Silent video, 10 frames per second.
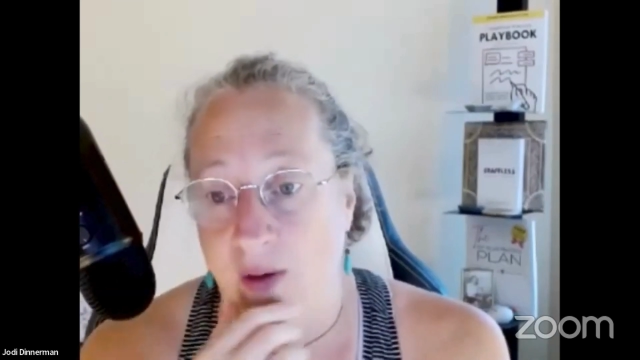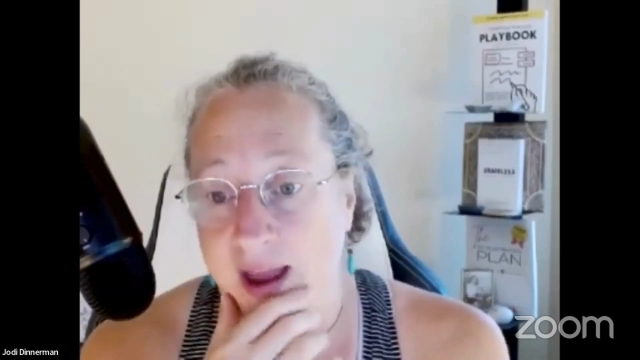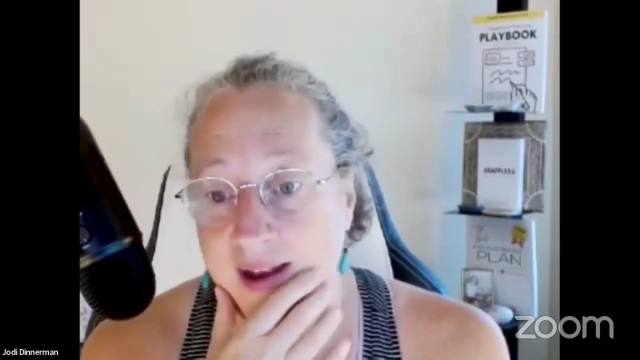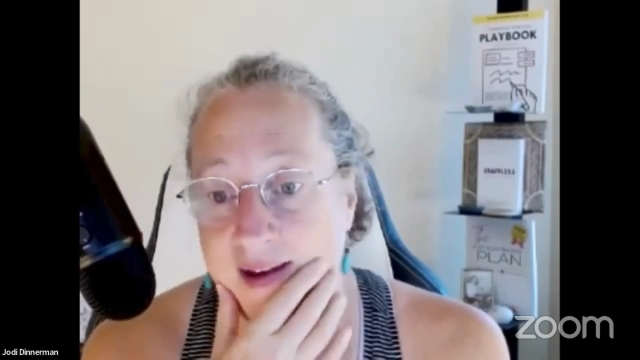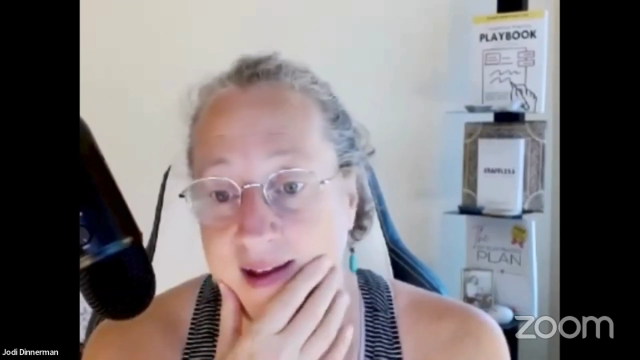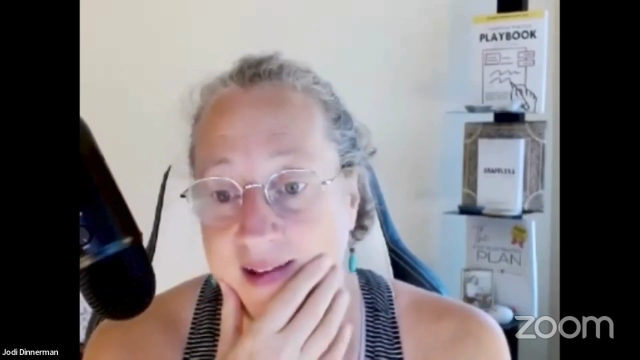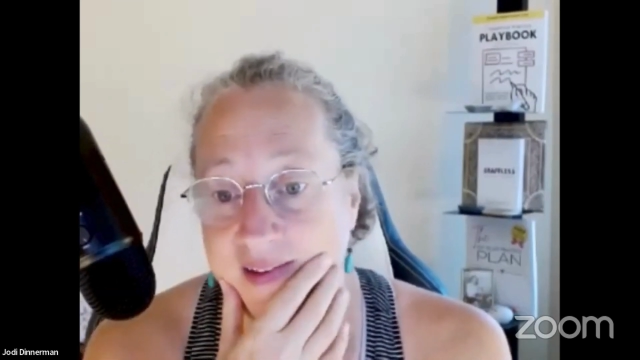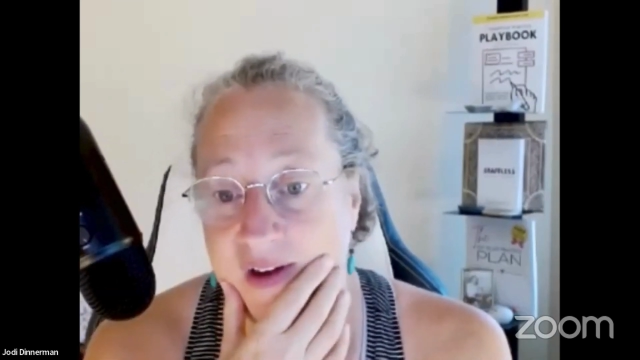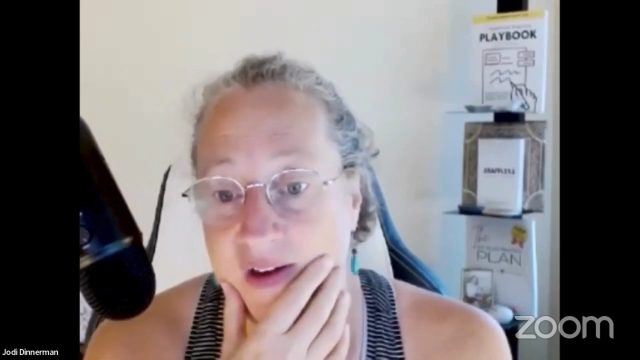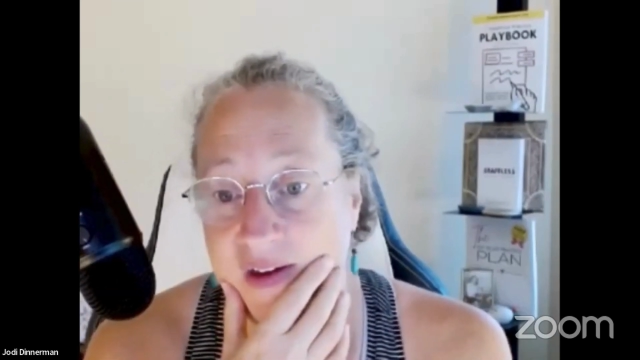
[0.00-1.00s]
And it's
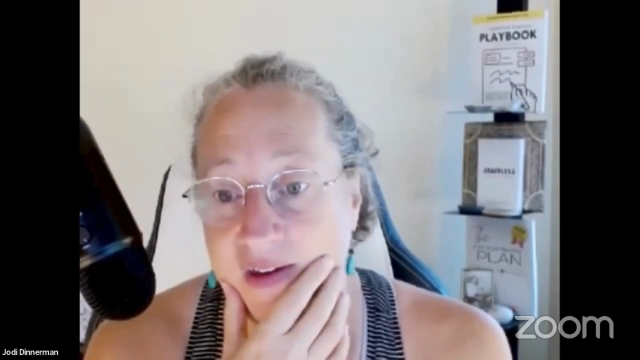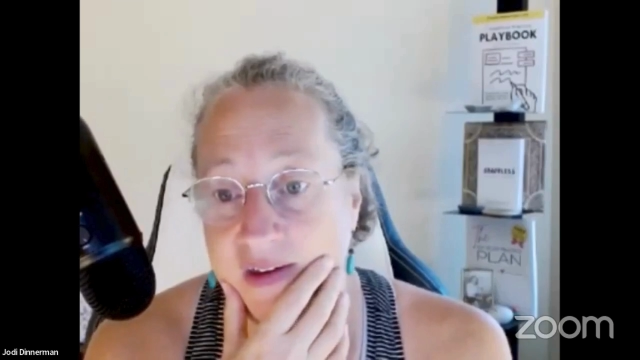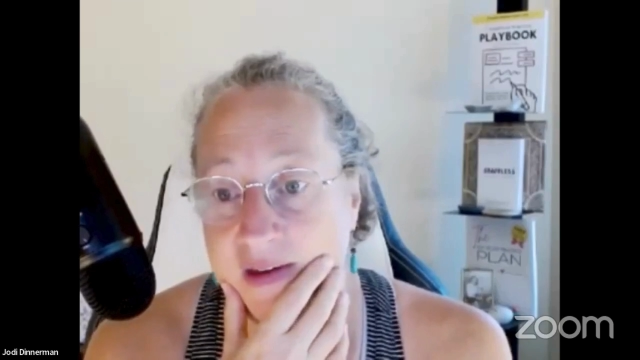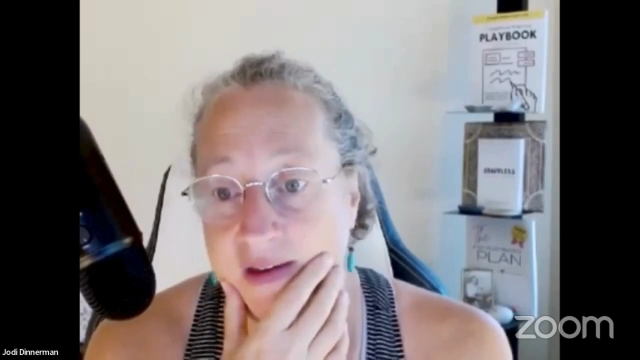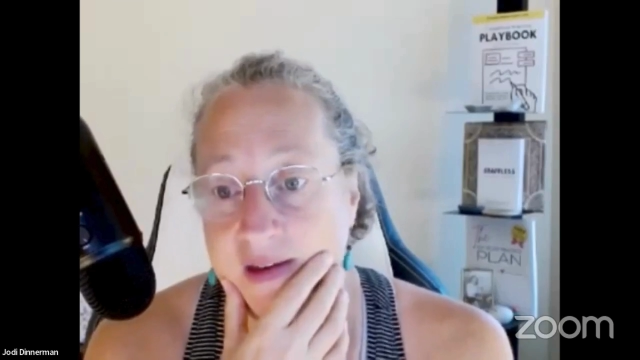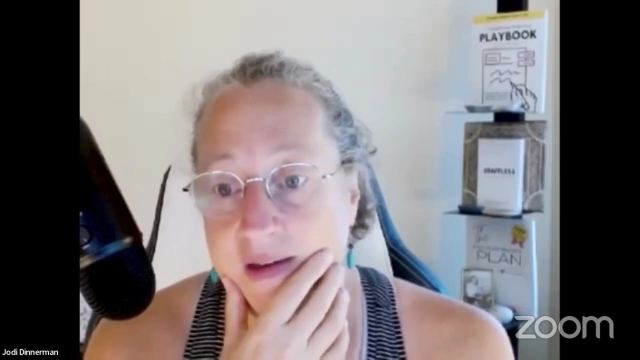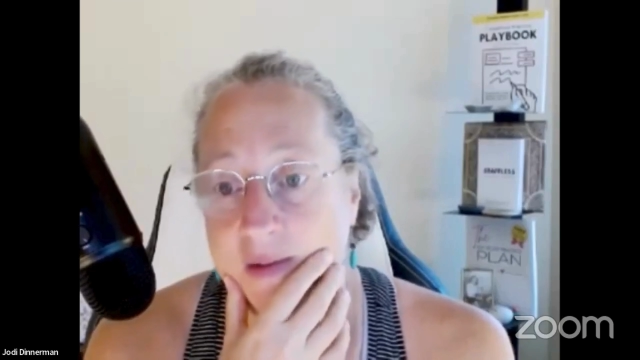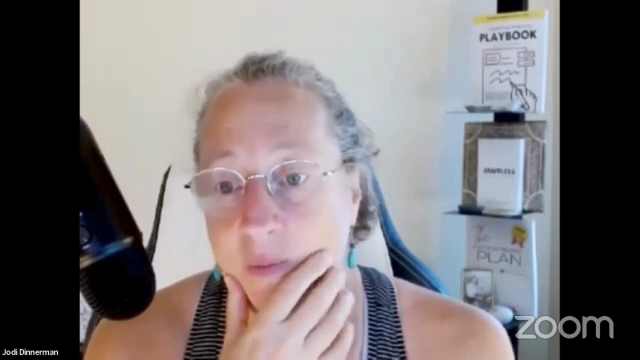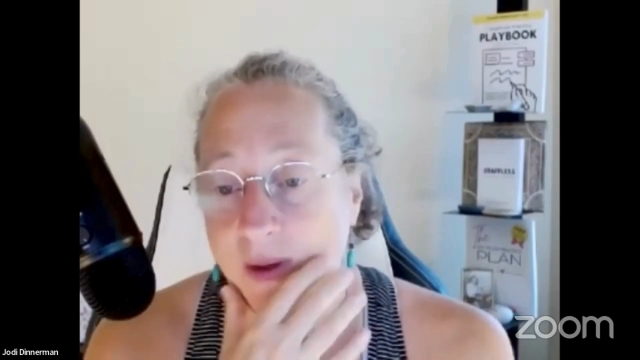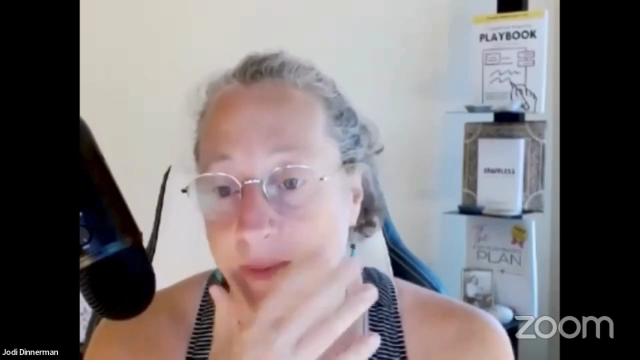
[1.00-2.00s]
all,
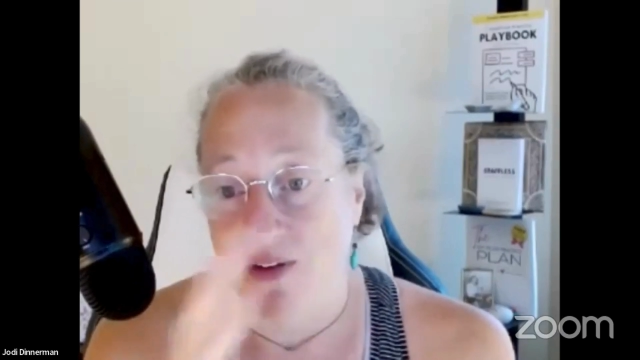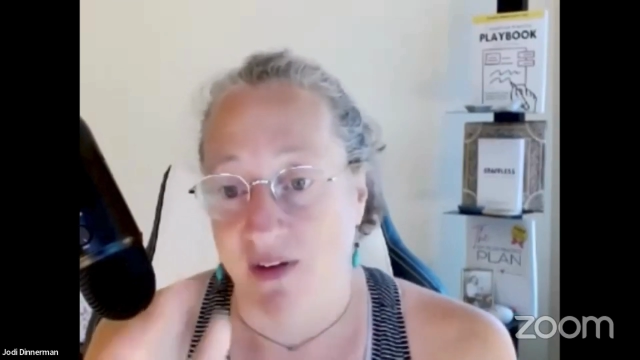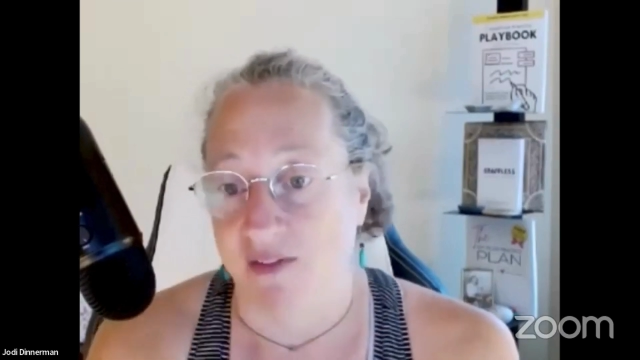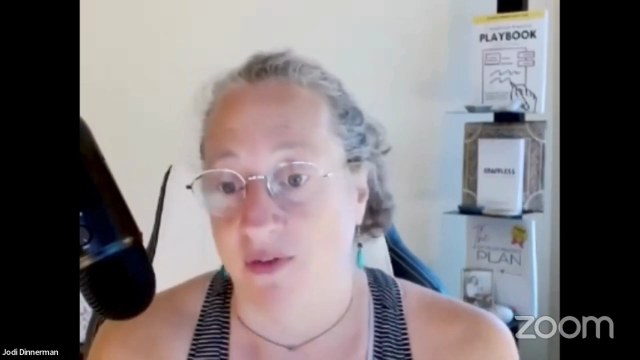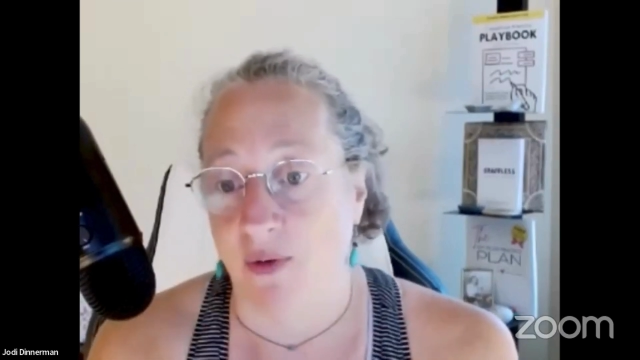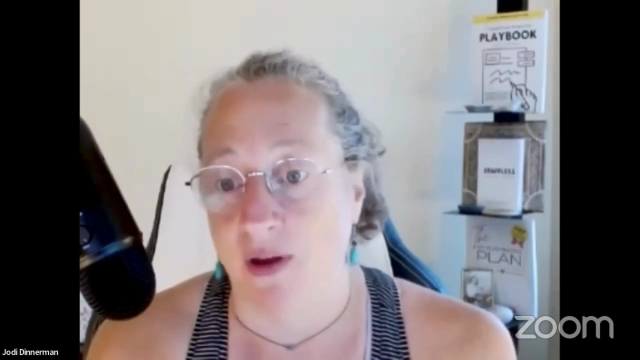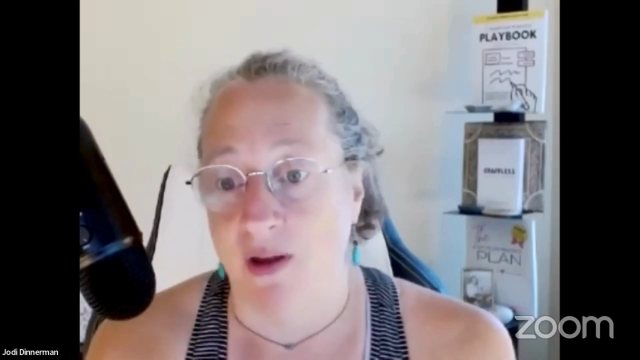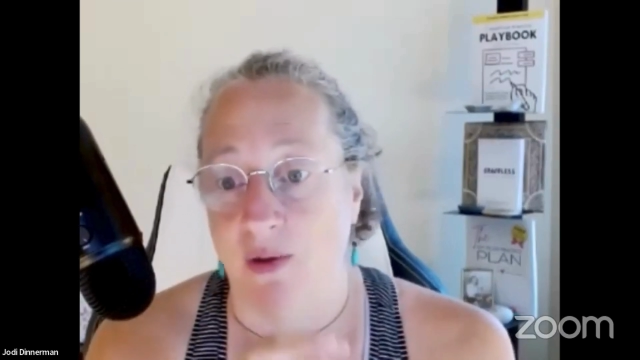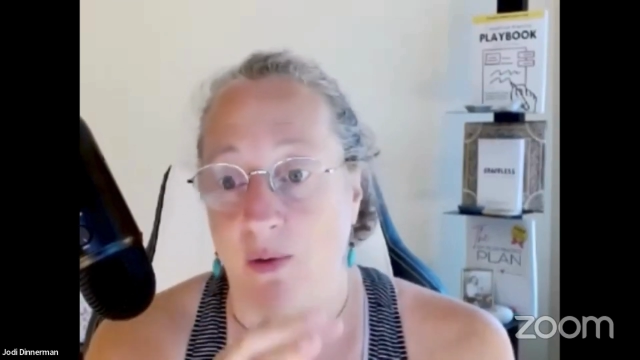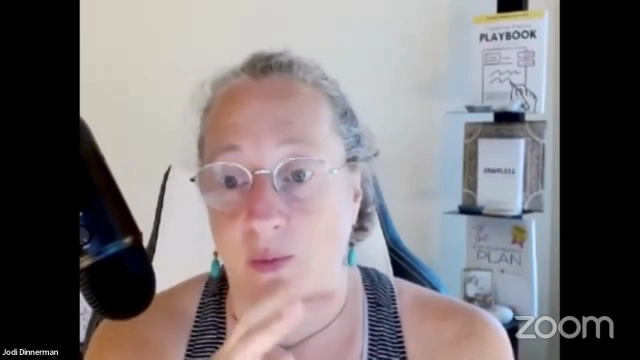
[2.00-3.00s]
we build it for you.